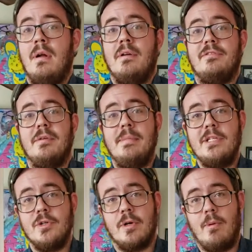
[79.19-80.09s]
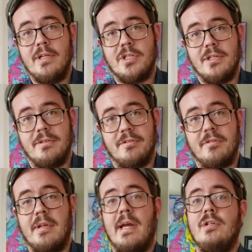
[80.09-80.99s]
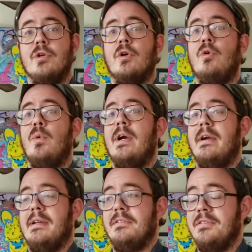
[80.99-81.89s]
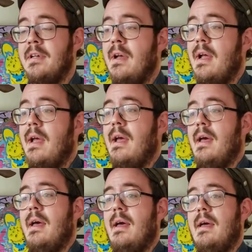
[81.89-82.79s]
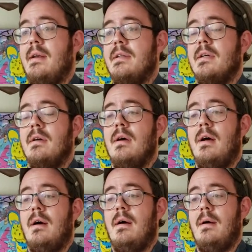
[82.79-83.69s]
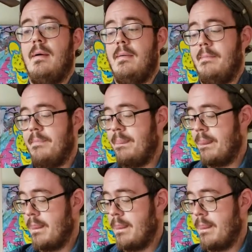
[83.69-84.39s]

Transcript: submit your questions and your queries and um,